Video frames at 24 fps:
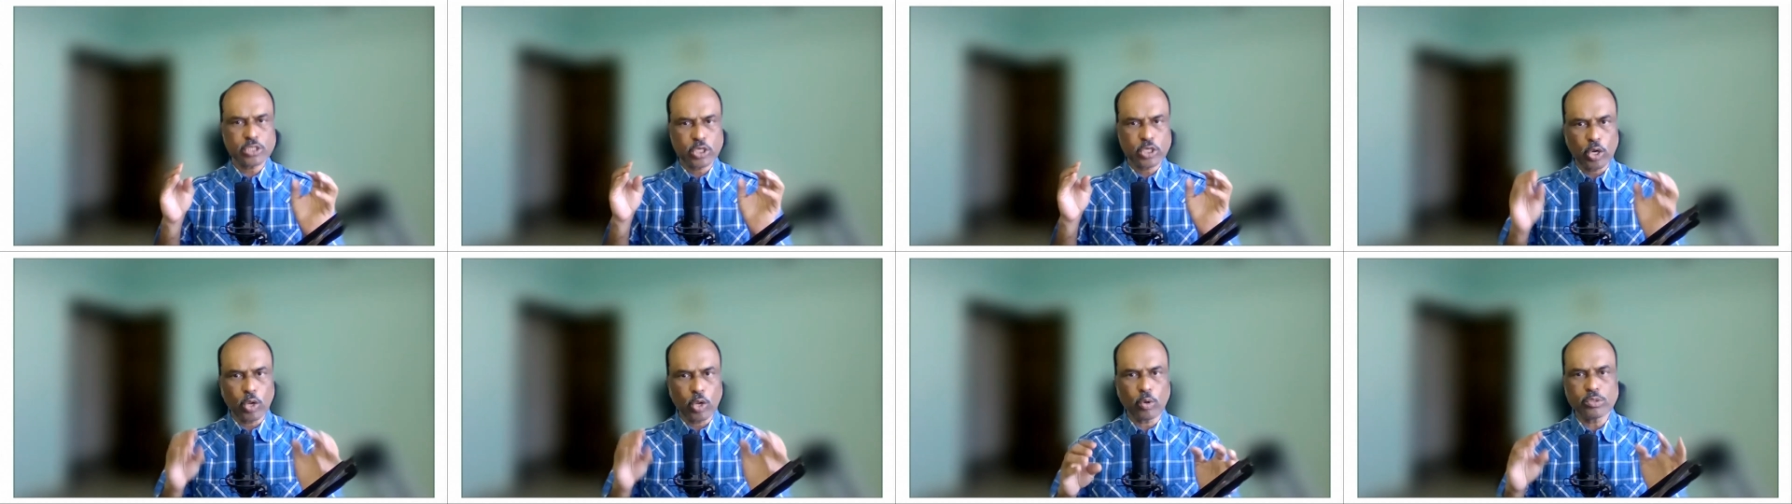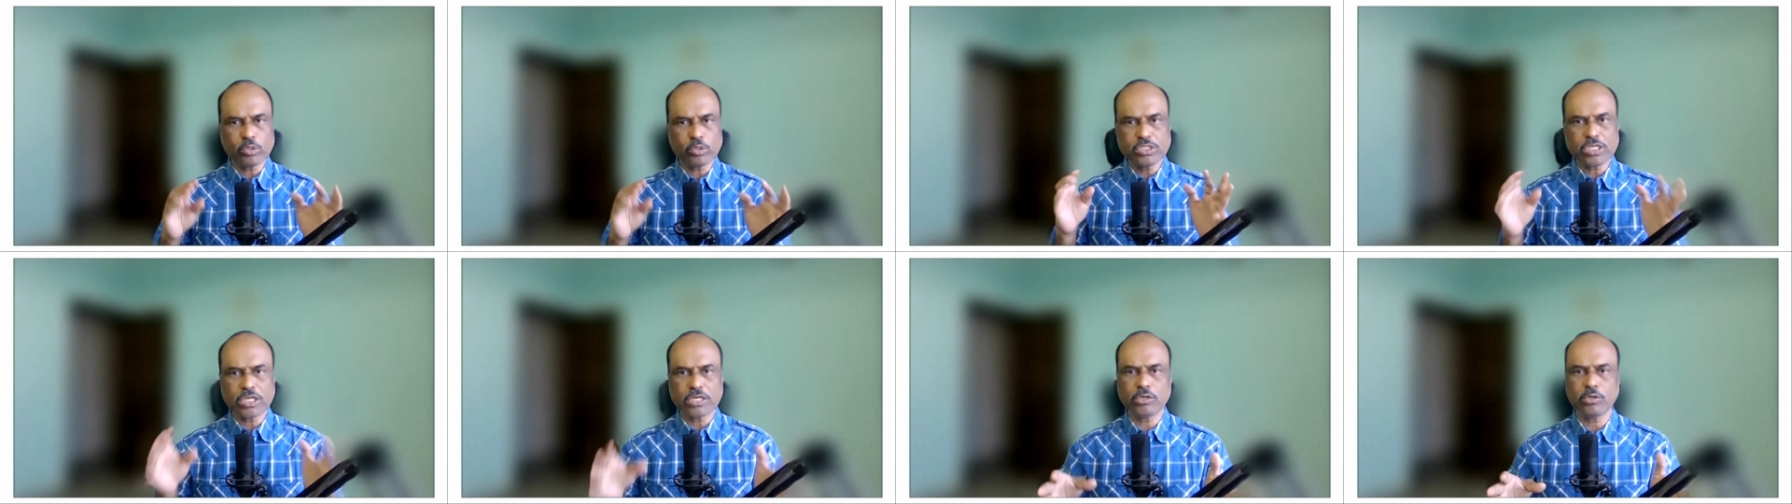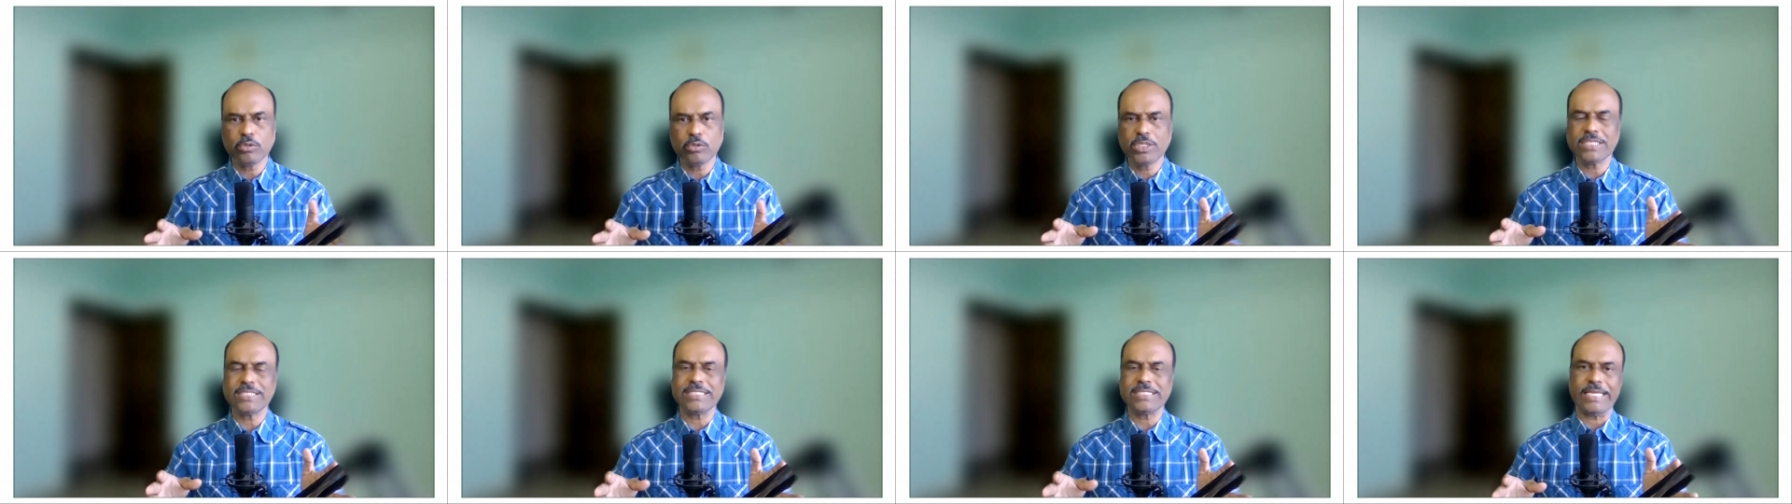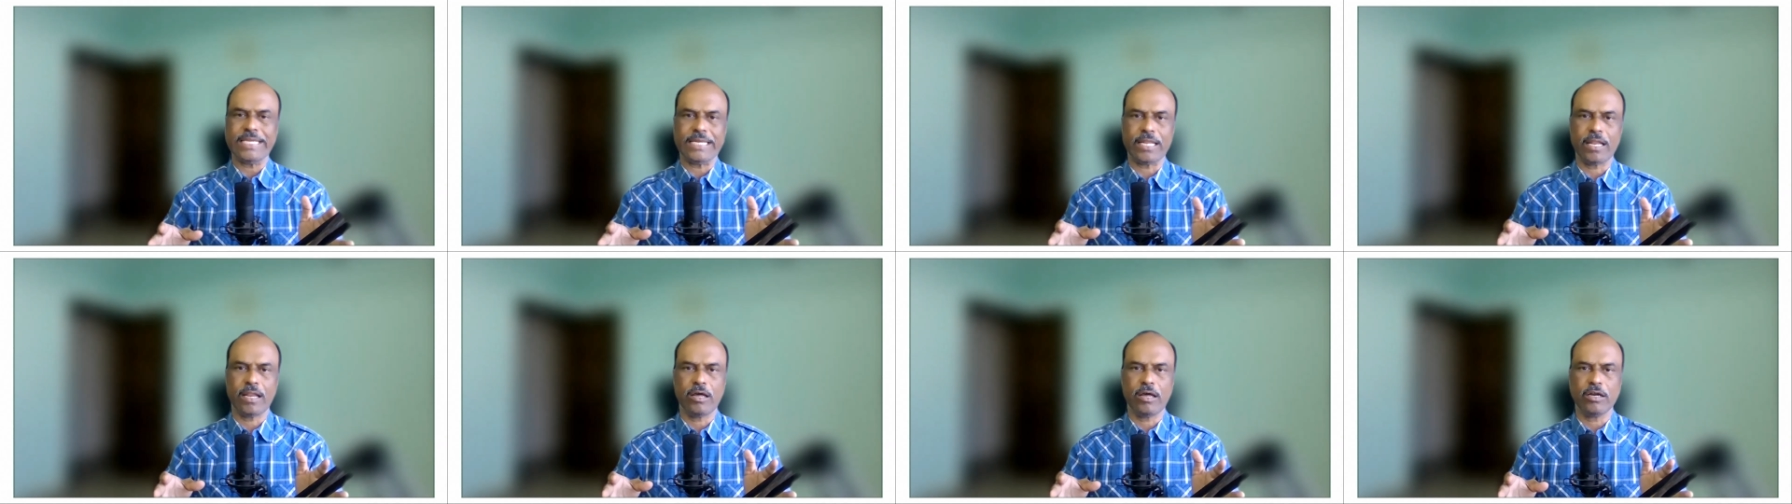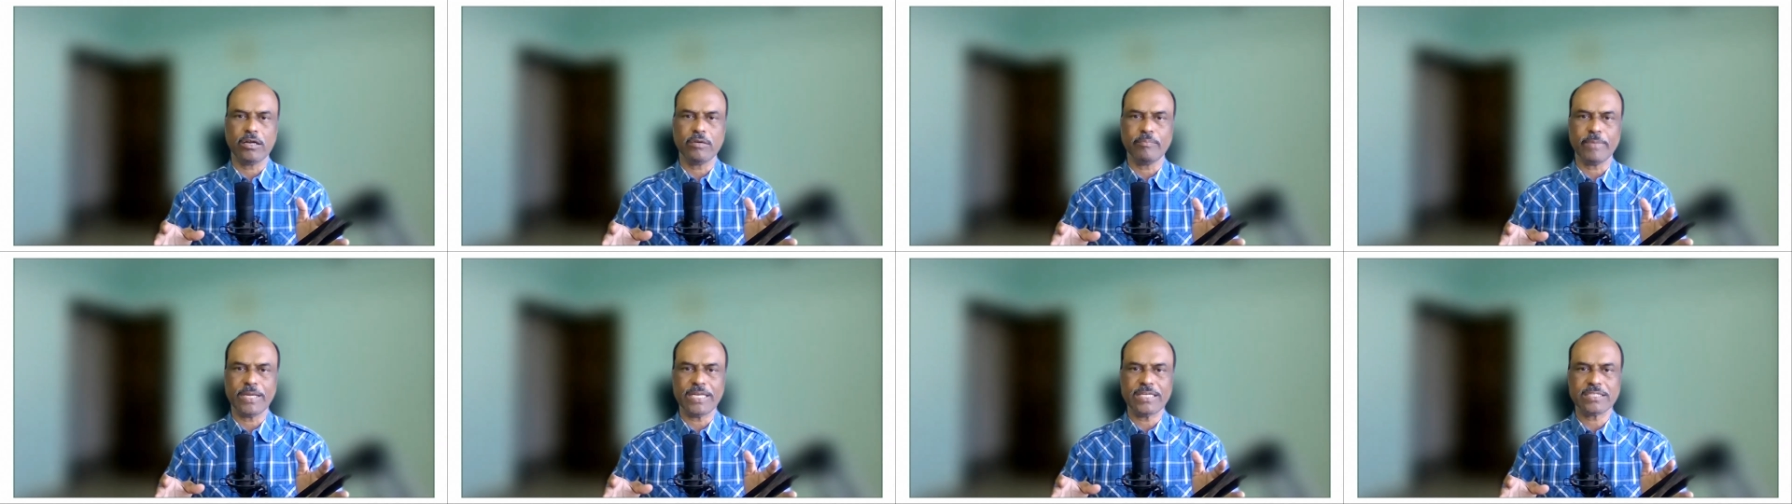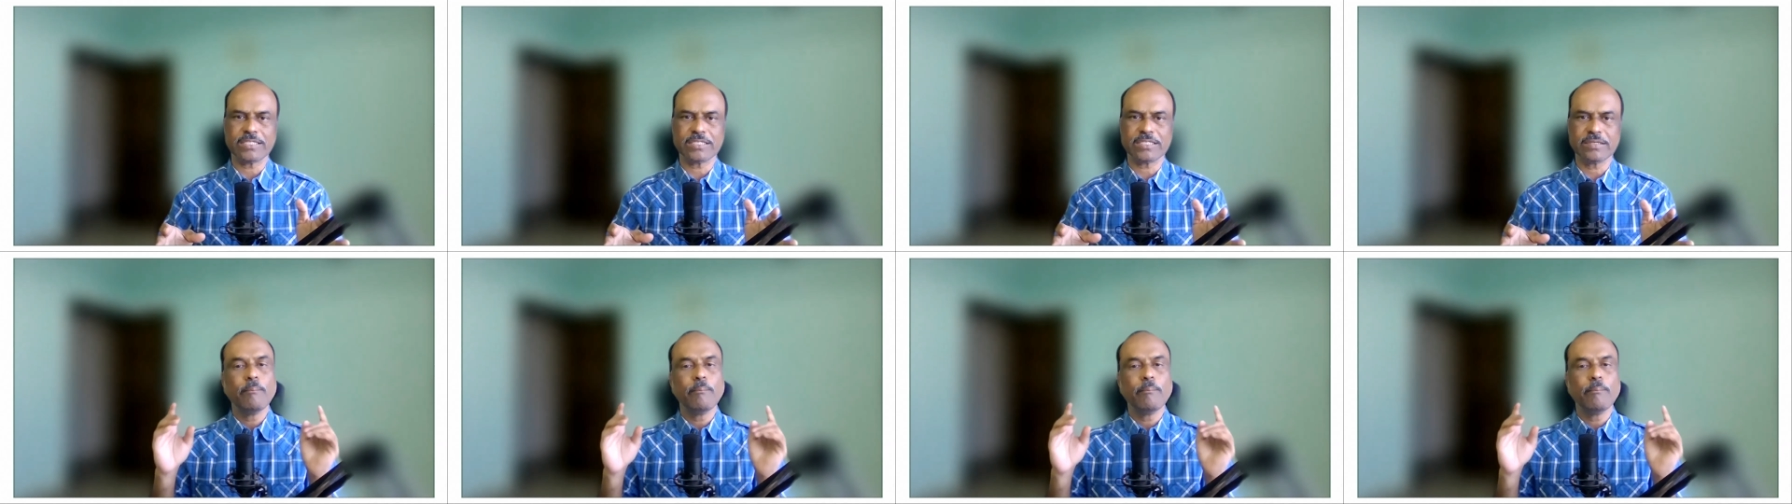closer to the seat allotment.